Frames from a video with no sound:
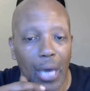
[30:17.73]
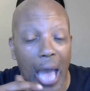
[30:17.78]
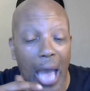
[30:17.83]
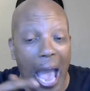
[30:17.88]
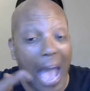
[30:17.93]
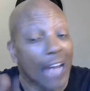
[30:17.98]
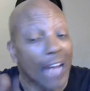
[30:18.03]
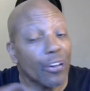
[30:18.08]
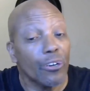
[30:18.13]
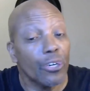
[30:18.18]

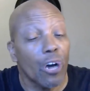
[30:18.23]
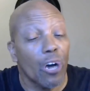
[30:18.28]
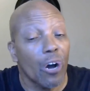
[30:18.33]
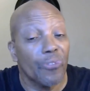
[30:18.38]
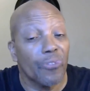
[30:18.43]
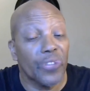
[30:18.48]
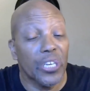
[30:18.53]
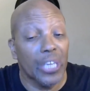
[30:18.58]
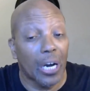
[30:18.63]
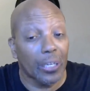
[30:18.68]
I don't know
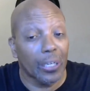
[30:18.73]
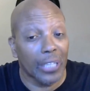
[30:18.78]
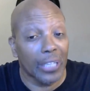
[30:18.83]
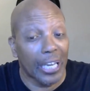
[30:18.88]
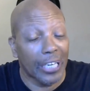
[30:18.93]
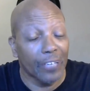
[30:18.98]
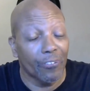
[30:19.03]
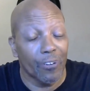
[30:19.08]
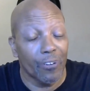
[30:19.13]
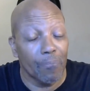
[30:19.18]
if the young
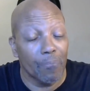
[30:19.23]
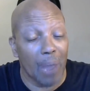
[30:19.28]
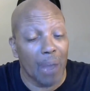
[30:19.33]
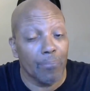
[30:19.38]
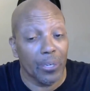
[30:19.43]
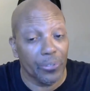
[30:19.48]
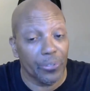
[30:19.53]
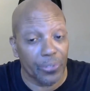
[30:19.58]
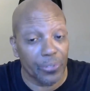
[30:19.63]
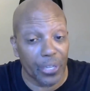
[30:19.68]
lady
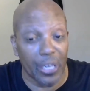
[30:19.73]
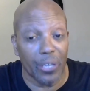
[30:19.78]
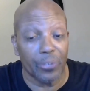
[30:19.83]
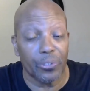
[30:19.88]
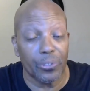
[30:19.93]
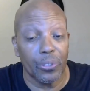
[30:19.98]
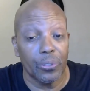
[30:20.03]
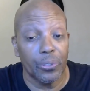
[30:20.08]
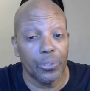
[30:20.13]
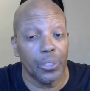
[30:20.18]
remembers
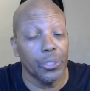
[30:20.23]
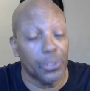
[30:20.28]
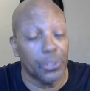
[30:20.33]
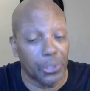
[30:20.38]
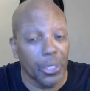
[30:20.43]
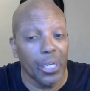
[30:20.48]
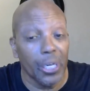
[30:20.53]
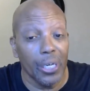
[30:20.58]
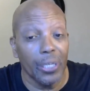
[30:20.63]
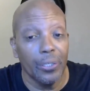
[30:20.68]
this. She
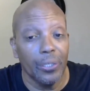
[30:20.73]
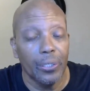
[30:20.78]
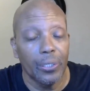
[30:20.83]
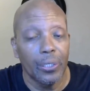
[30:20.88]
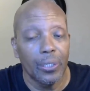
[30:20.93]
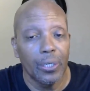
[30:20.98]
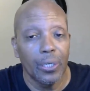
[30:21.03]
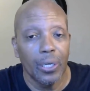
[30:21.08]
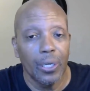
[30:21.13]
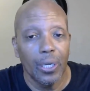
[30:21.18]
should.
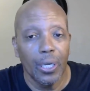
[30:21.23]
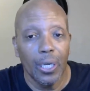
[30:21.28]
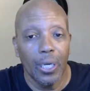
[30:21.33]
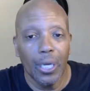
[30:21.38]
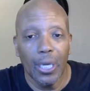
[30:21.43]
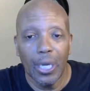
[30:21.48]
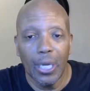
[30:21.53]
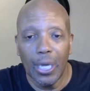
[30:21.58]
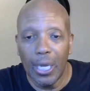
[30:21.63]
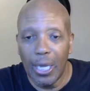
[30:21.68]

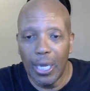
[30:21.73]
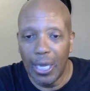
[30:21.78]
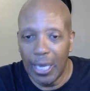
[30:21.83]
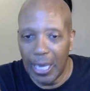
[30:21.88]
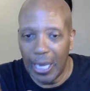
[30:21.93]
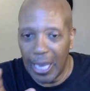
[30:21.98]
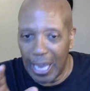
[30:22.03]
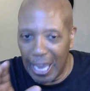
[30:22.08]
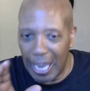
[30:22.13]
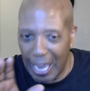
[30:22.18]

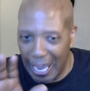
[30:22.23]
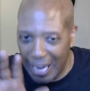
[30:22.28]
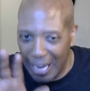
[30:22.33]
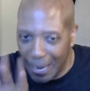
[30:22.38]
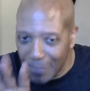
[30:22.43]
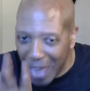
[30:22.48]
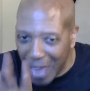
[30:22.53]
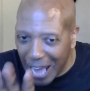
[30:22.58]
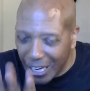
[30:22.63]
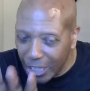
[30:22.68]
And
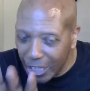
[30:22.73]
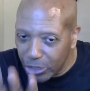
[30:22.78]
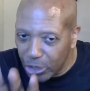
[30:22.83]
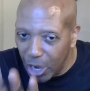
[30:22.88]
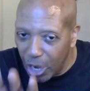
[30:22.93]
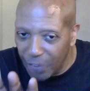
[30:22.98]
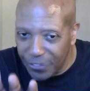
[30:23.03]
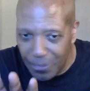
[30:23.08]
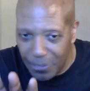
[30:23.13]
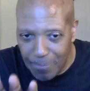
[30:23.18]
I'm not
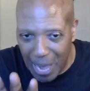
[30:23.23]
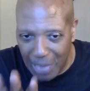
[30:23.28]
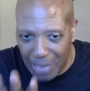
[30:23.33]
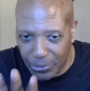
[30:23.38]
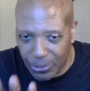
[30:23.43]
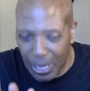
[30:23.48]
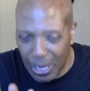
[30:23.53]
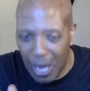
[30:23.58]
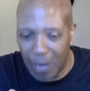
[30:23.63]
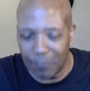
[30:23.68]
exalting
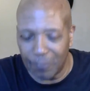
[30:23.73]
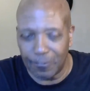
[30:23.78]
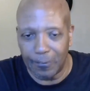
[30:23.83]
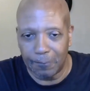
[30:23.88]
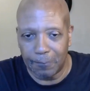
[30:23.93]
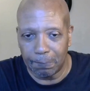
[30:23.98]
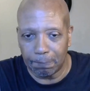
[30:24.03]
myself.